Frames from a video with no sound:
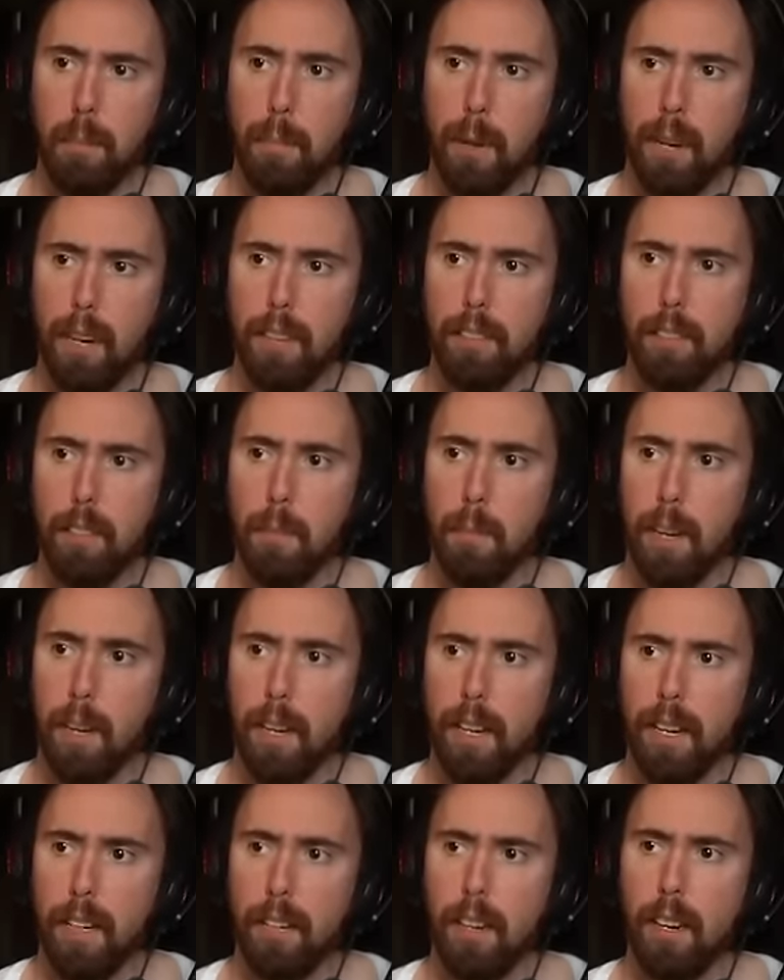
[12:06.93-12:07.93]
the pig to
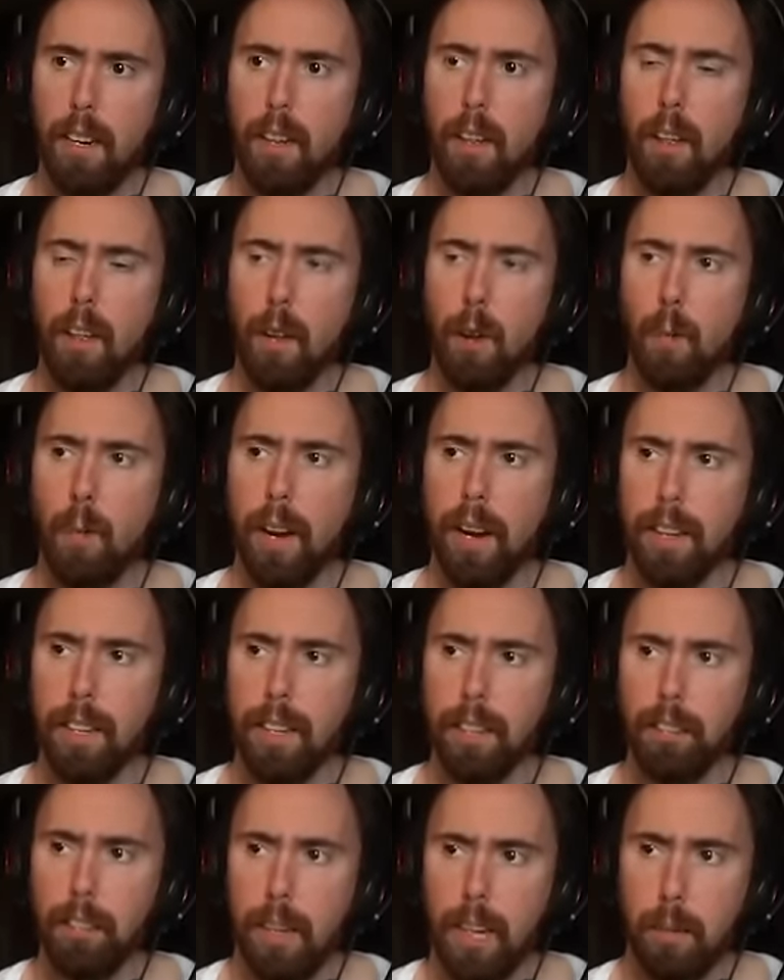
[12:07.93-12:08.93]
mine? Wait,
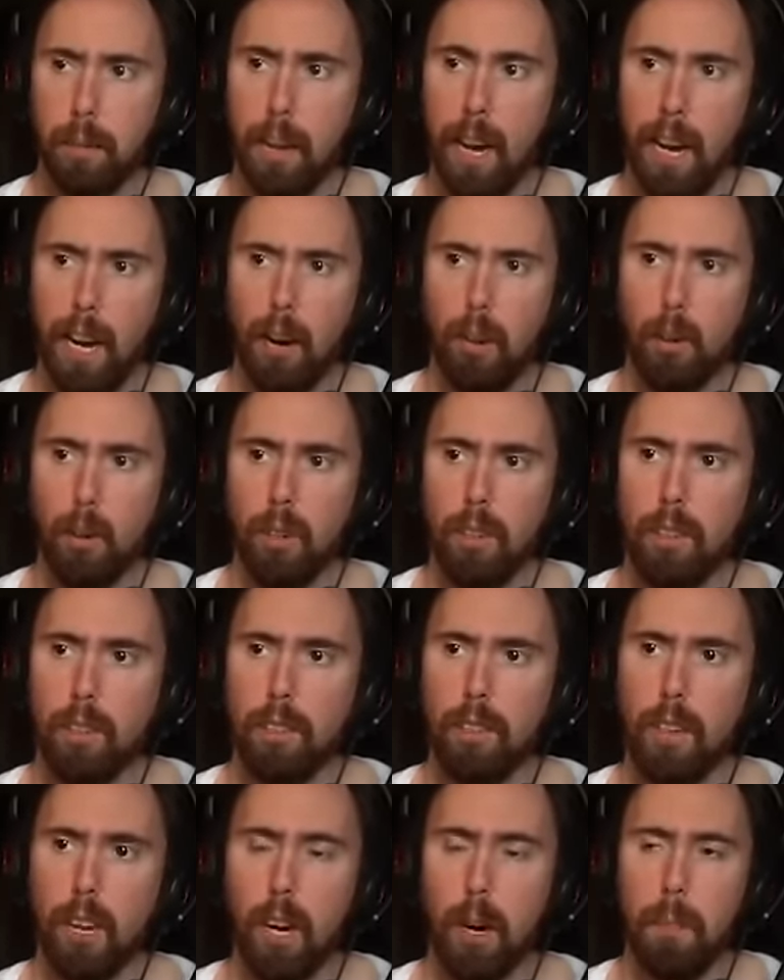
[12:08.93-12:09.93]
it's like Palworld.
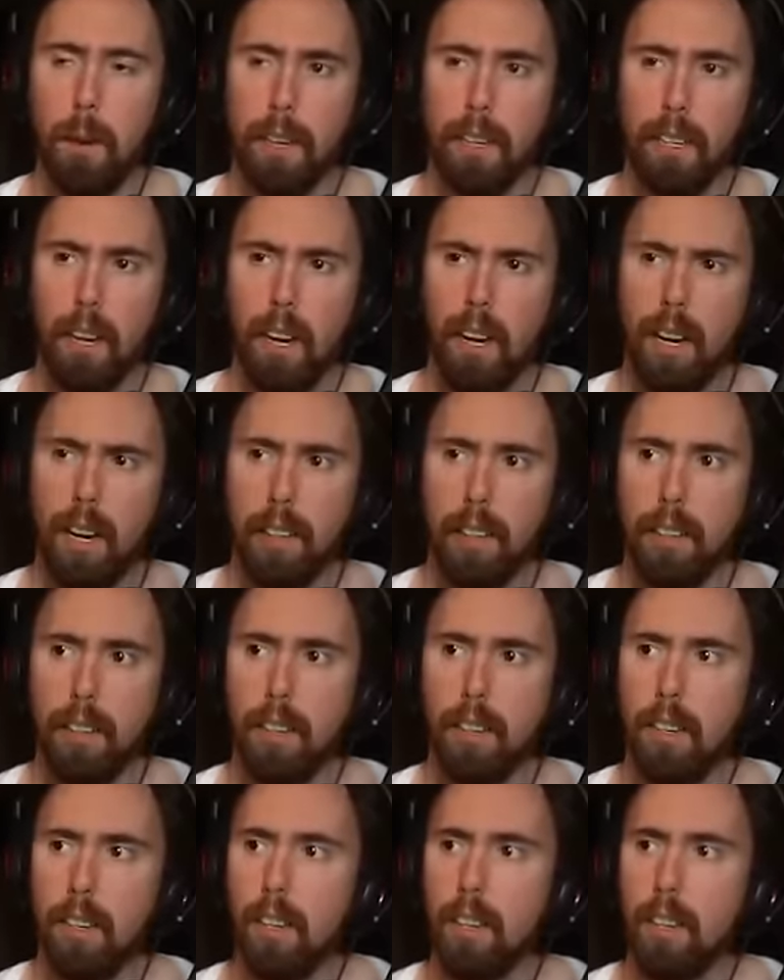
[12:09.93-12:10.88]
Oh my god.